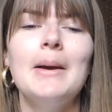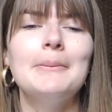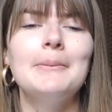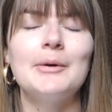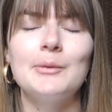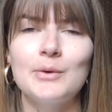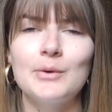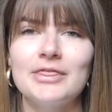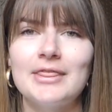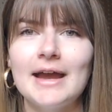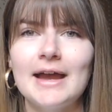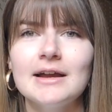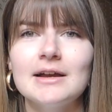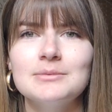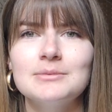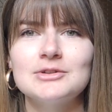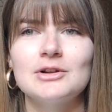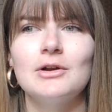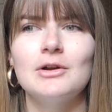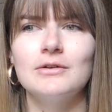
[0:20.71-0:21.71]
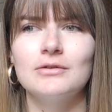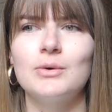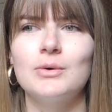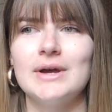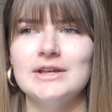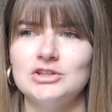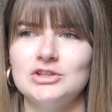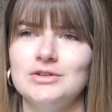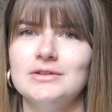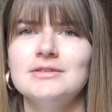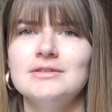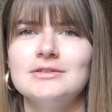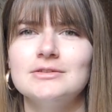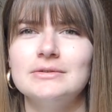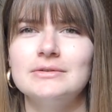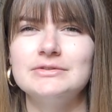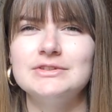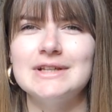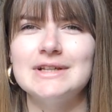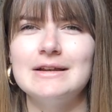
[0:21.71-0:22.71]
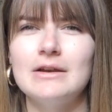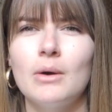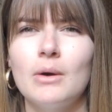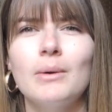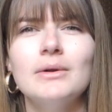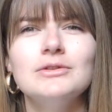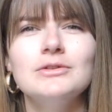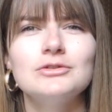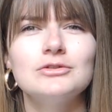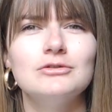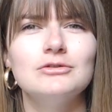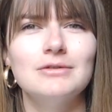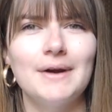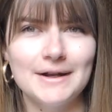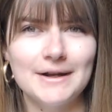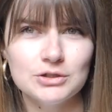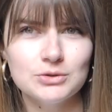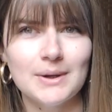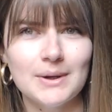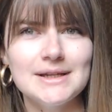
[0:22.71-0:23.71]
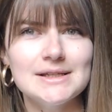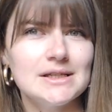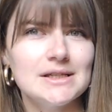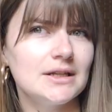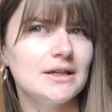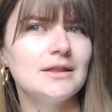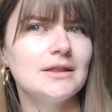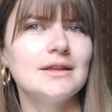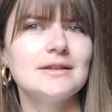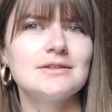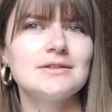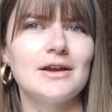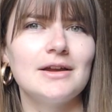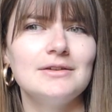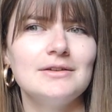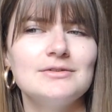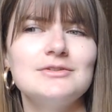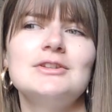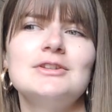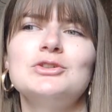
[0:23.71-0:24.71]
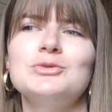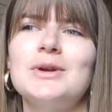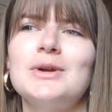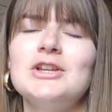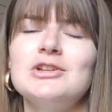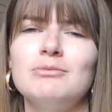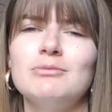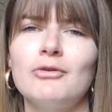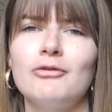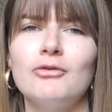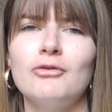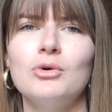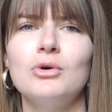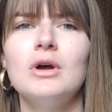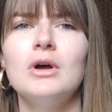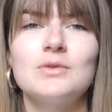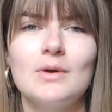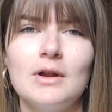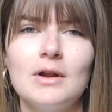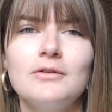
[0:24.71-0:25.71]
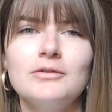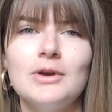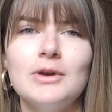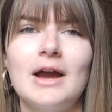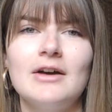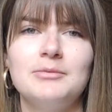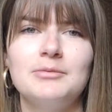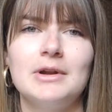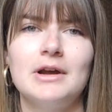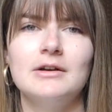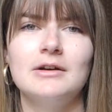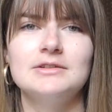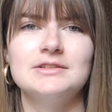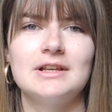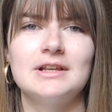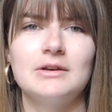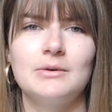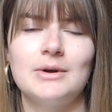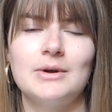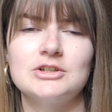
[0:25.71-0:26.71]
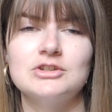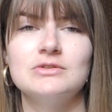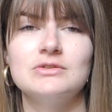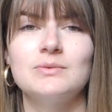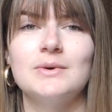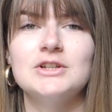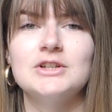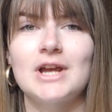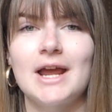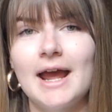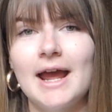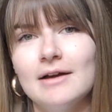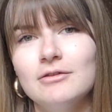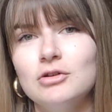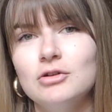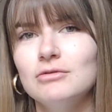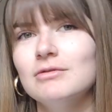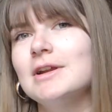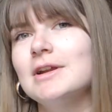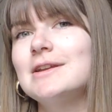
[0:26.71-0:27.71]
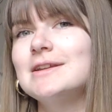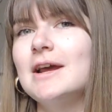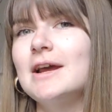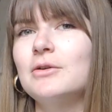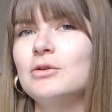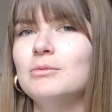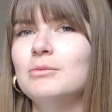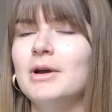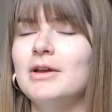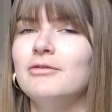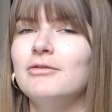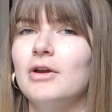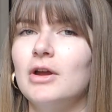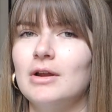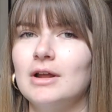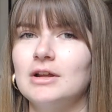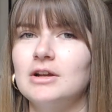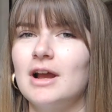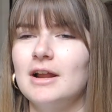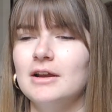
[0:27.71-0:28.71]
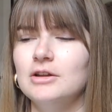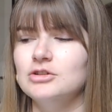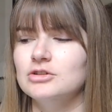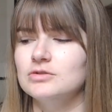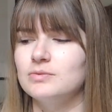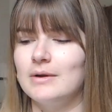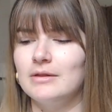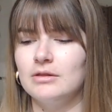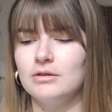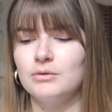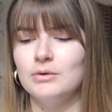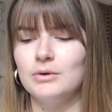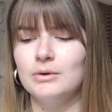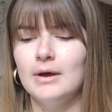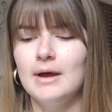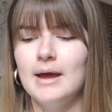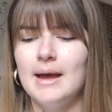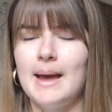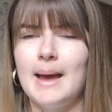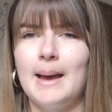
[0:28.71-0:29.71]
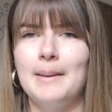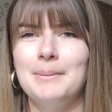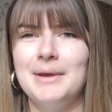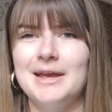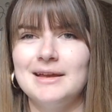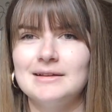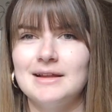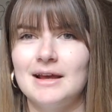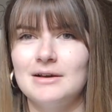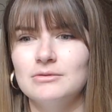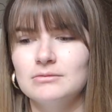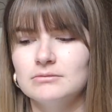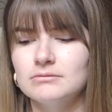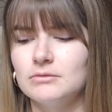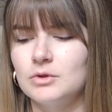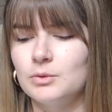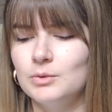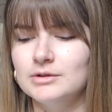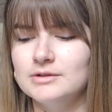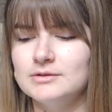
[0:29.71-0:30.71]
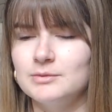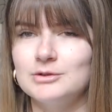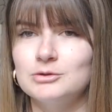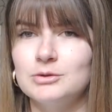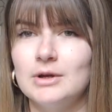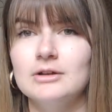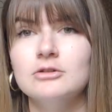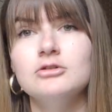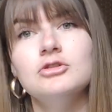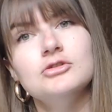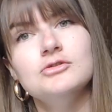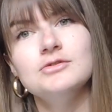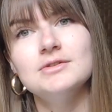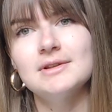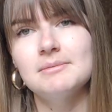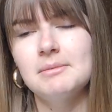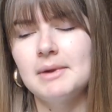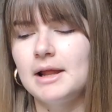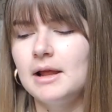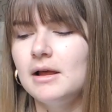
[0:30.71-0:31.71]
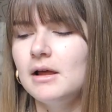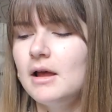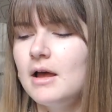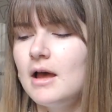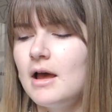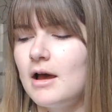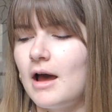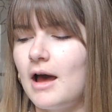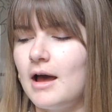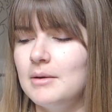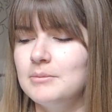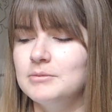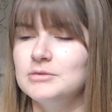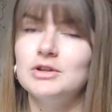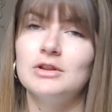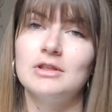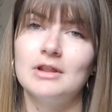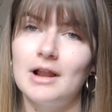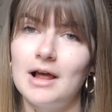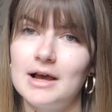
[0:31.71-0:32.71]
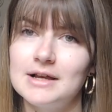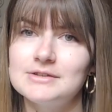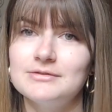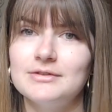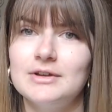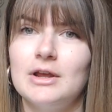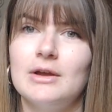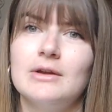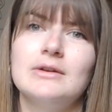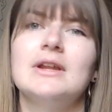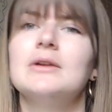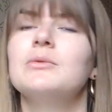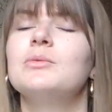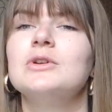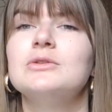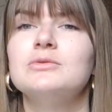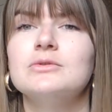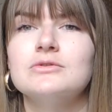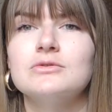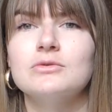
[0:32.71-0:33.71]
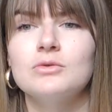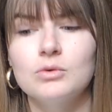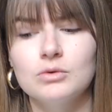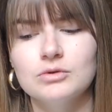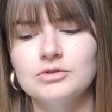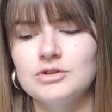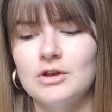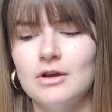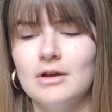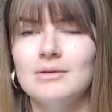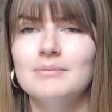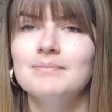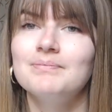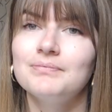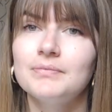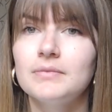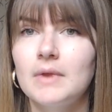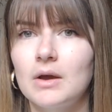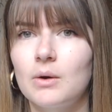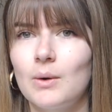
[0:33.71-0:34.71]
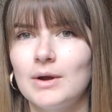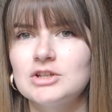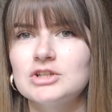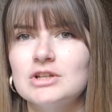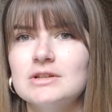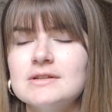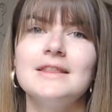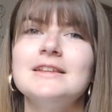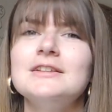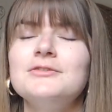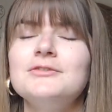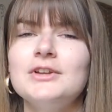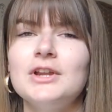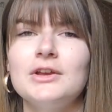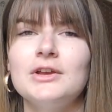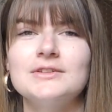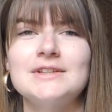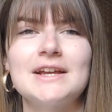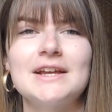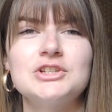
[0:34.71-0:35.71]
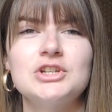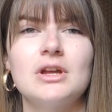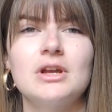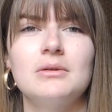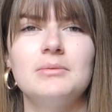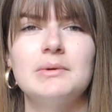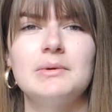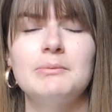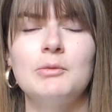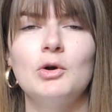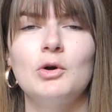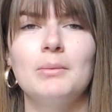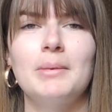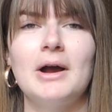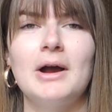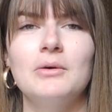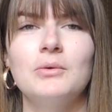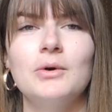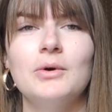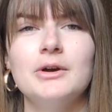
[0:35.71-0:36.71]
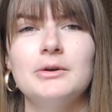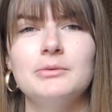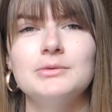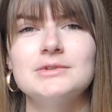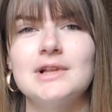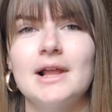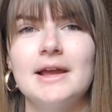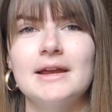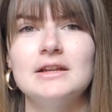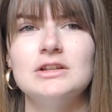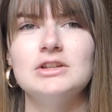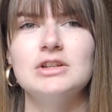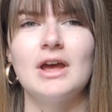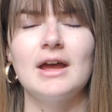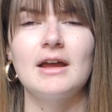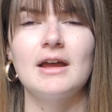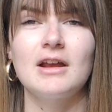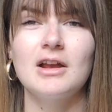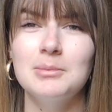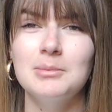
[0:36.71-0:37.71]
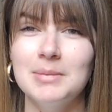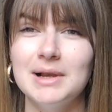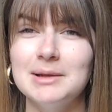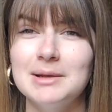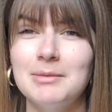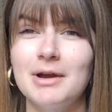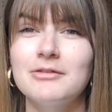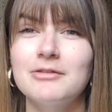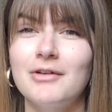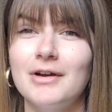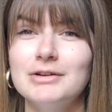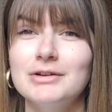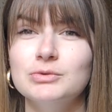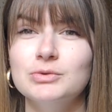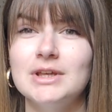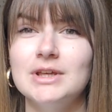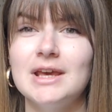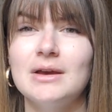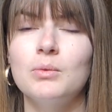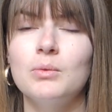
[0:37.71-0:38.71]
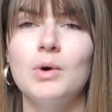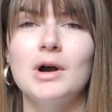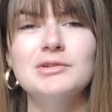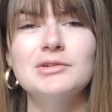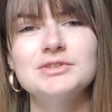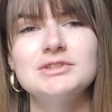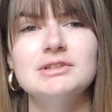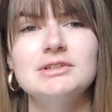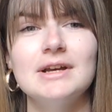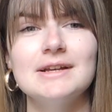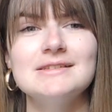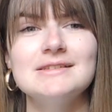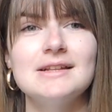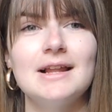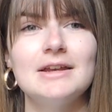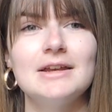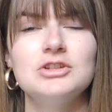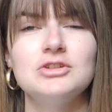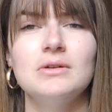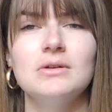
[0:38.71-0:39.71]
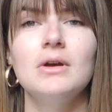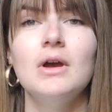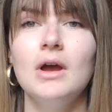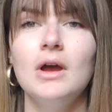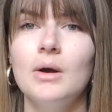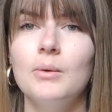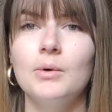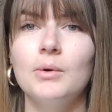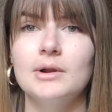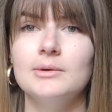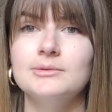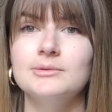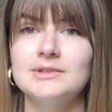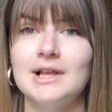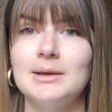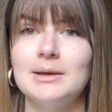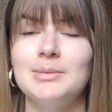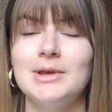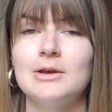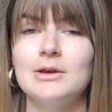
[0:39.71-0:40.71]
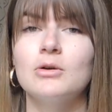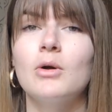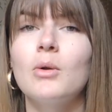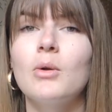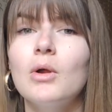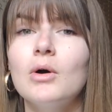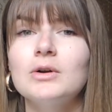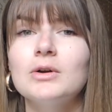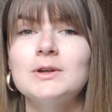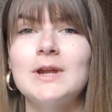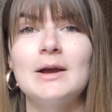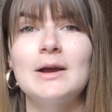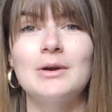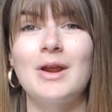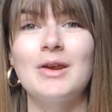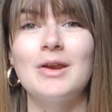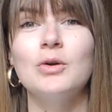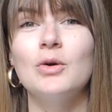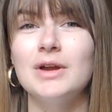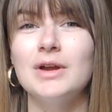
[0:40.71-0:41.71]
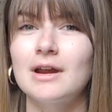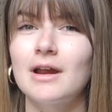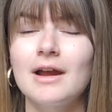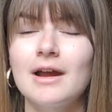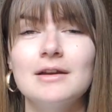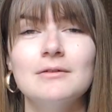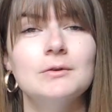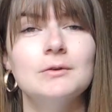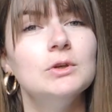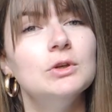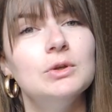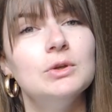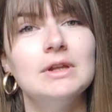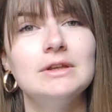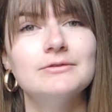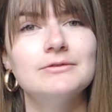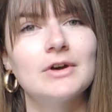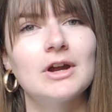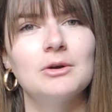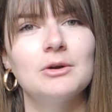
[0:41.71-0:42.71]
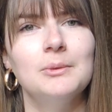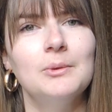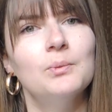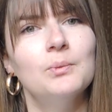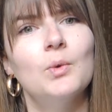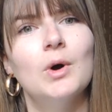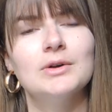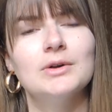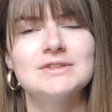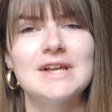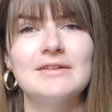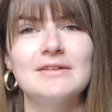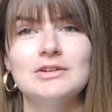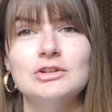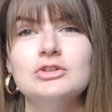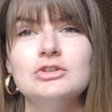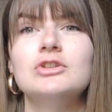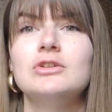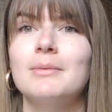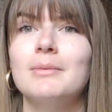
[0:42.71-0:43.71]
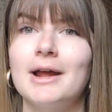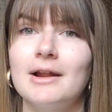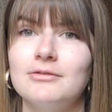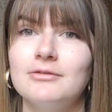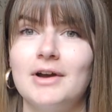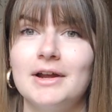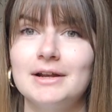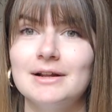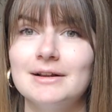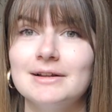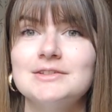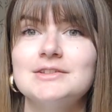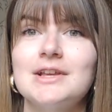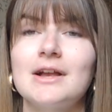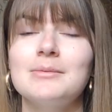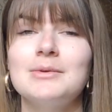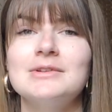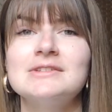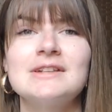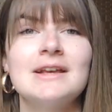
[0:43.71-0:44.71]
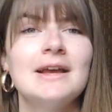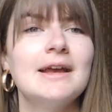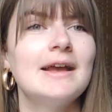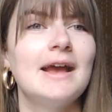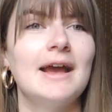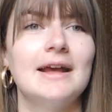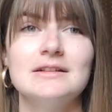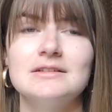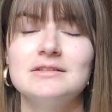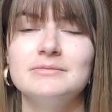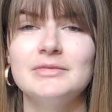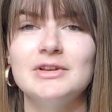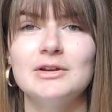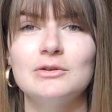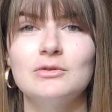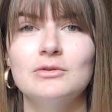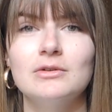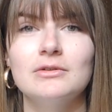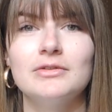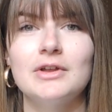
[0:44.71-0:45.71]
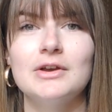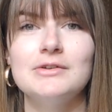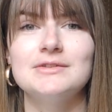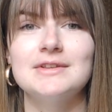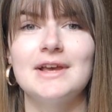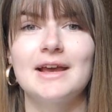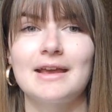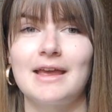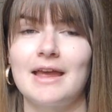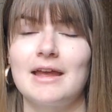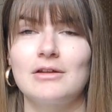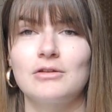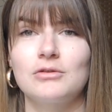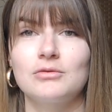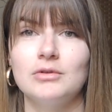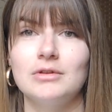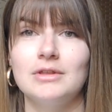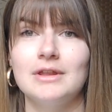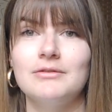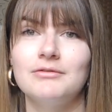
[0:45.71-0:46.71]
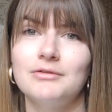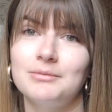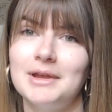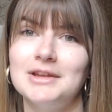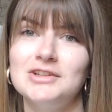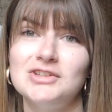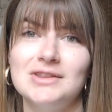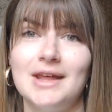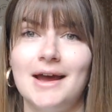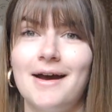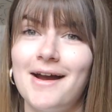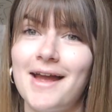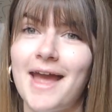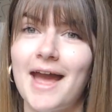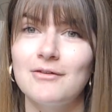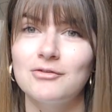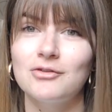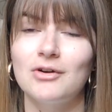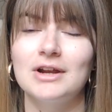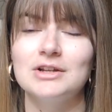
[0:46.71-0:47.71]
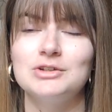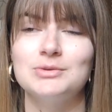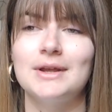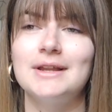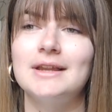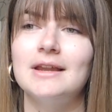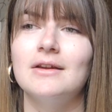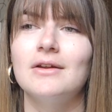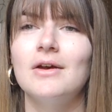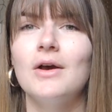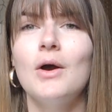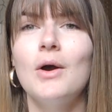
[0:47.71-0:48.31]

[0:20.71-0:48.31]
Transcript: But with that comes a lot of questions, because obviously no one's graduated in this kind of situation before. So a lot of you have been asking questions, which I have got written down on my phone. I kind of just went through and picked out the ones which weren't too similar to the last video I did, which was also questions. This video is actually going to be more about what it was like to complete my final year whilst in isolation, what it was like being on lockdown and not in kind of a uni environment whilst having to do my final assignments and submit all of those and getting through the information that I have graduated